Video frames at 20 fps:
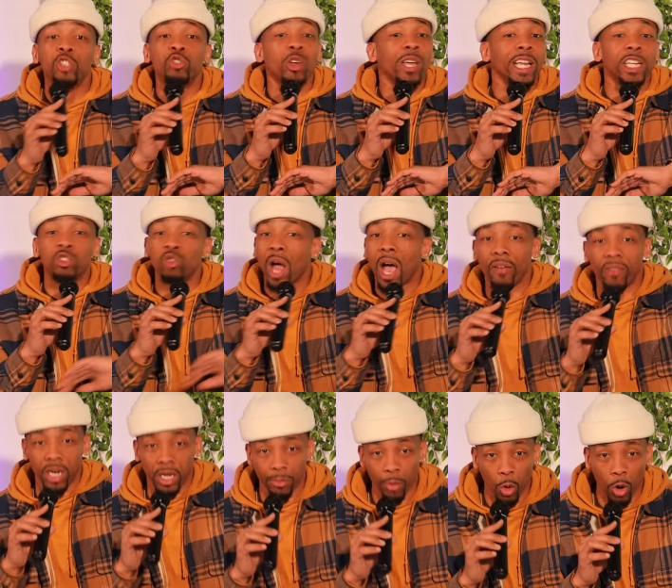drink and drive
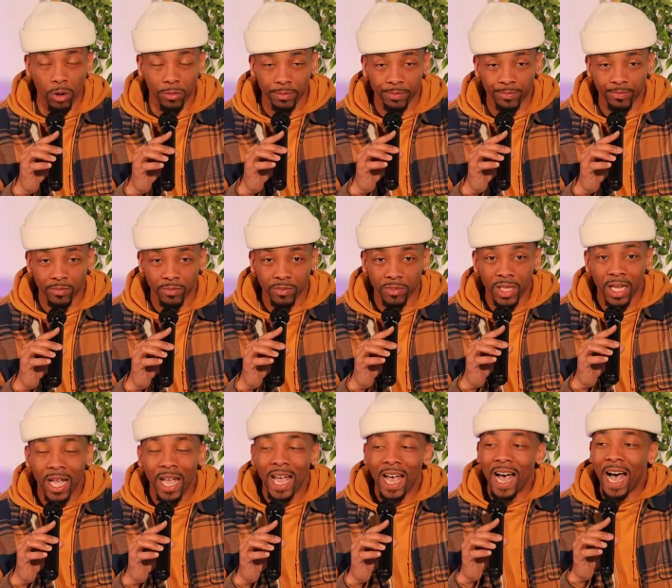anymore.
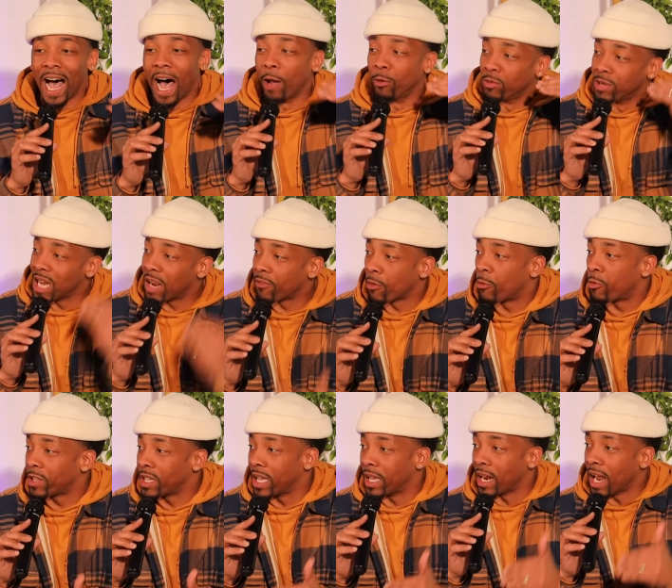I'll never
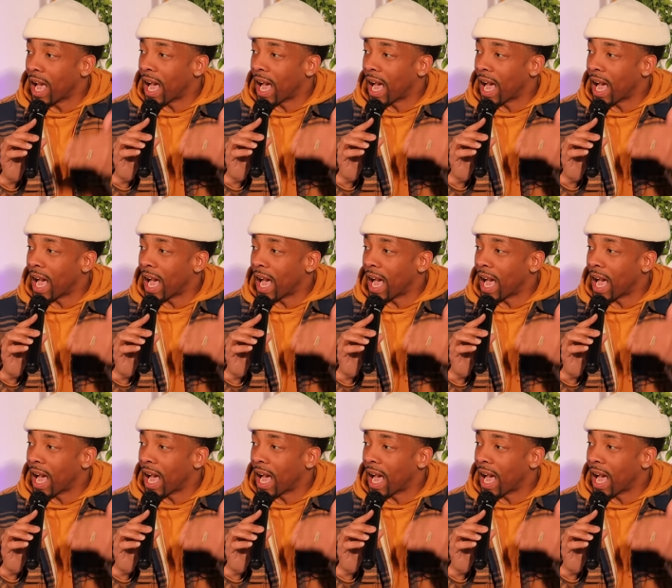forget,